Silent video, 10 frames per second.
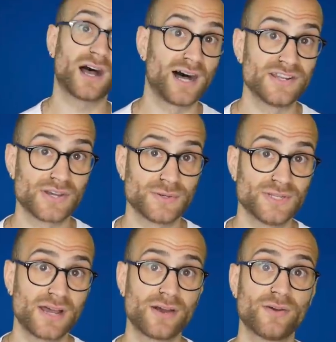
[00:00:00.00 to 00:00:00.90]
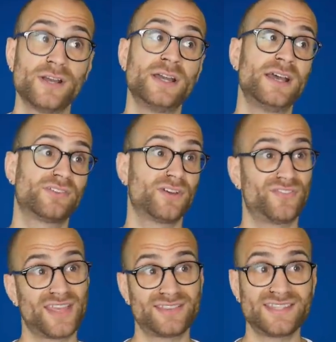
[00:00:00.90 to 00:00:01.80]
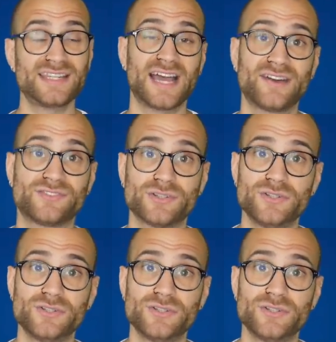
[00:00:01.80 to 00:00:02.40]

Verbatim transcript: I don't know. So if they did have to,